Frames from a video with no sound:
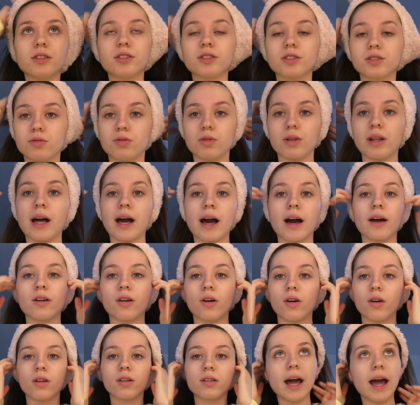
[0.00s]
school at
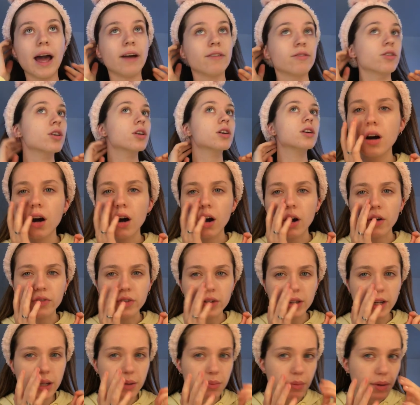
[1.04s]
all, ever. Oh, I have to
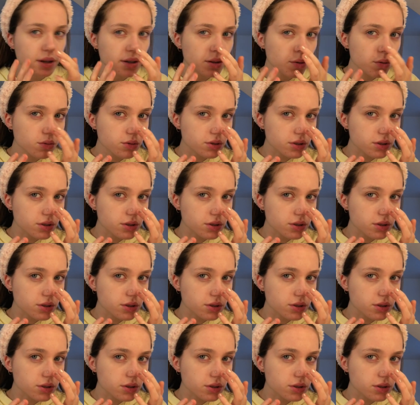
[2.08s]
clean my nose